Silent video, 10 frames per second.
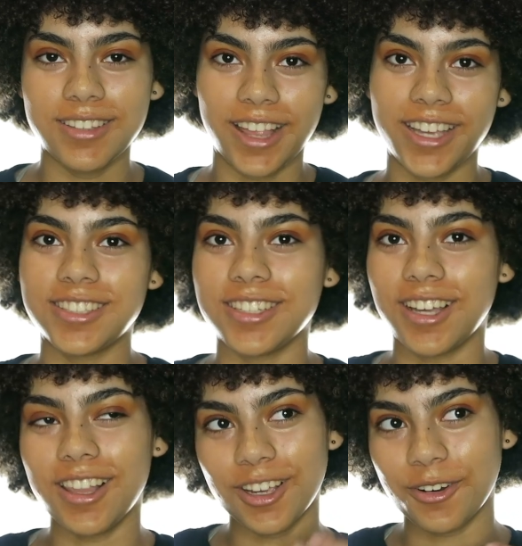like to
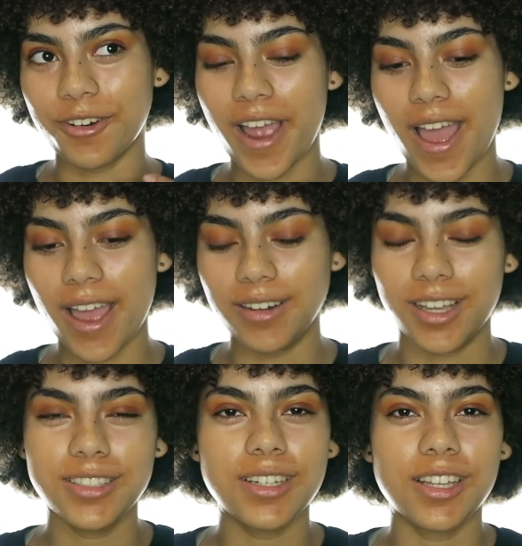color correct,
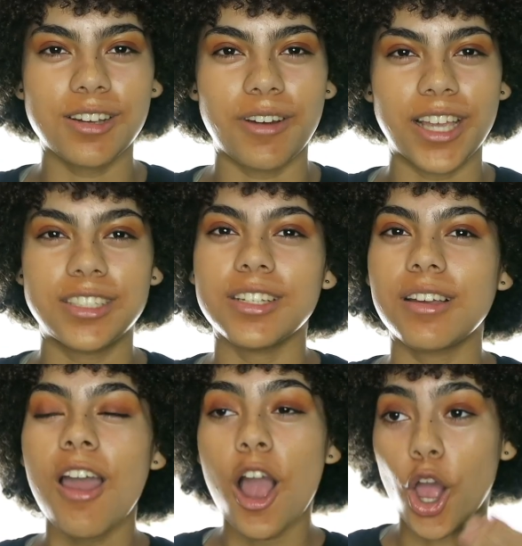not to color correct, to
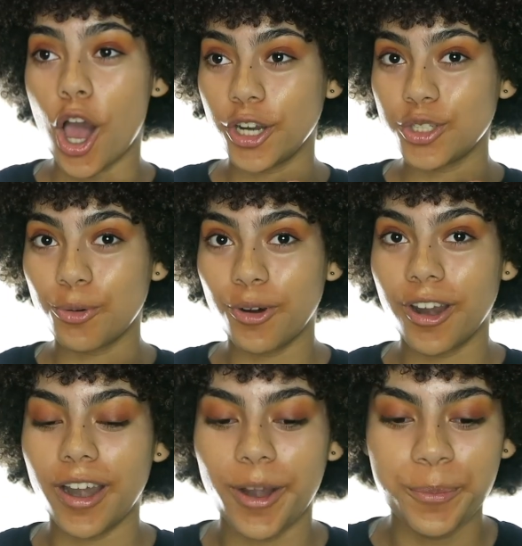
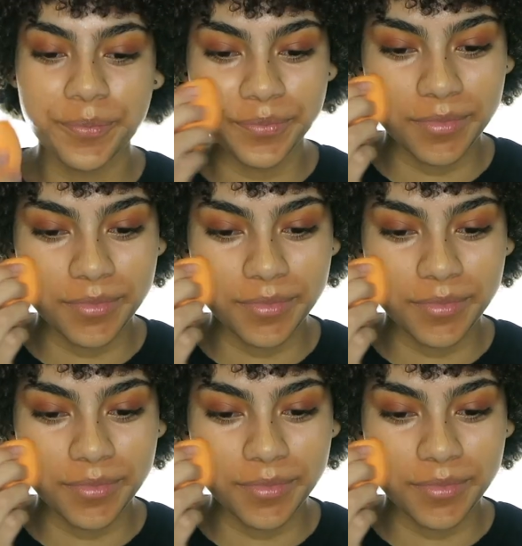contour